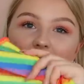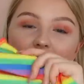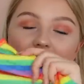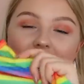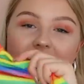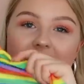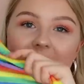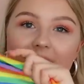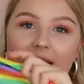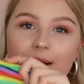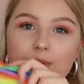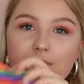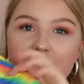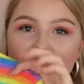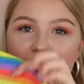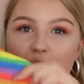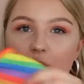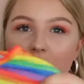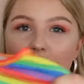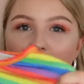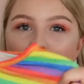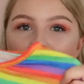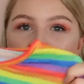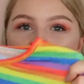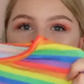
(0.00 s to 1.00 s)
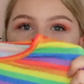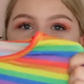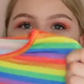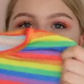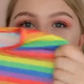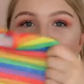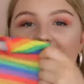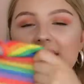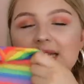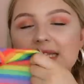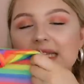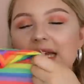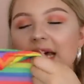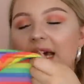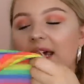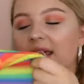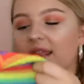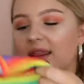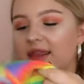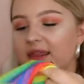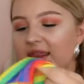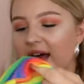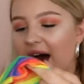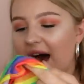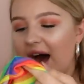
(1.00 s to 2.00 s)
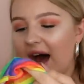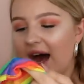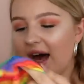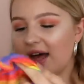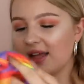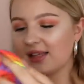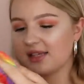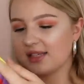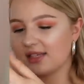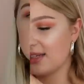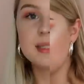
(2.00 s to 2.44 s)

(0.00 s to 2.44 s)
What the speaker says: with denim shorts and things like that.